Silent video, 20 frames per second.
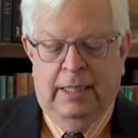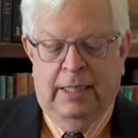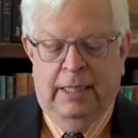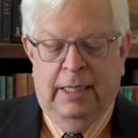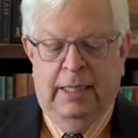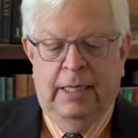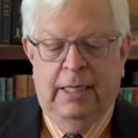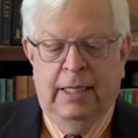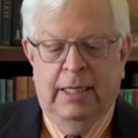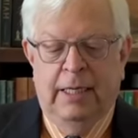
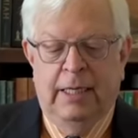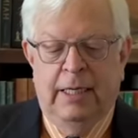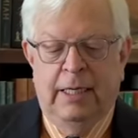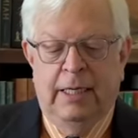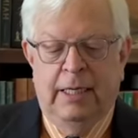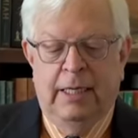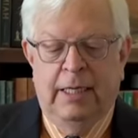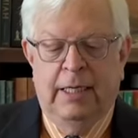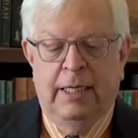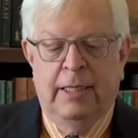And
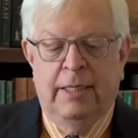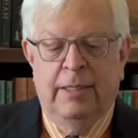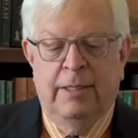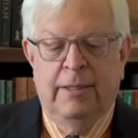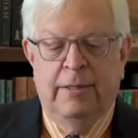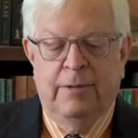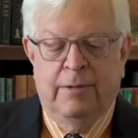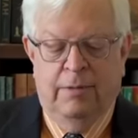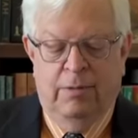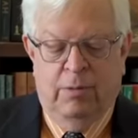uh,
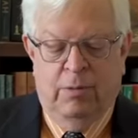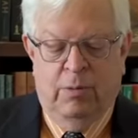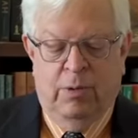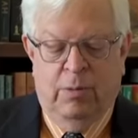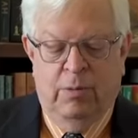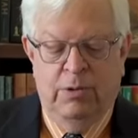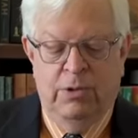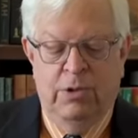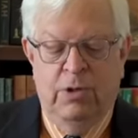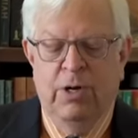what
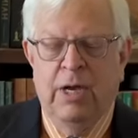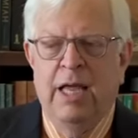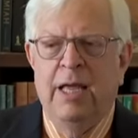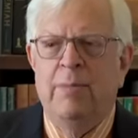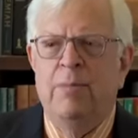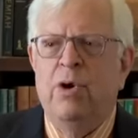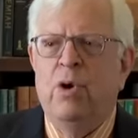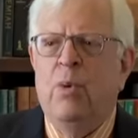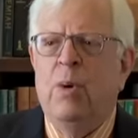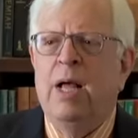was her
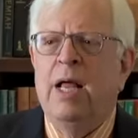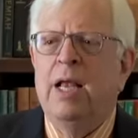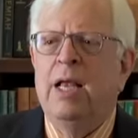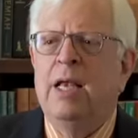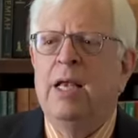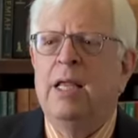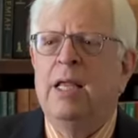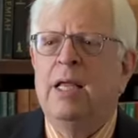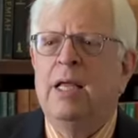name? Noelle?